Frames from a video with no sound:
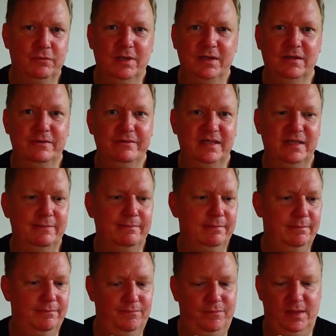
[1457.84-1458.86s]
one of
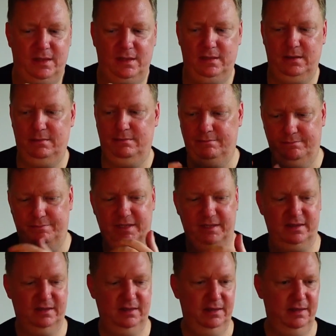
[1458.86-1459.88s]
them, but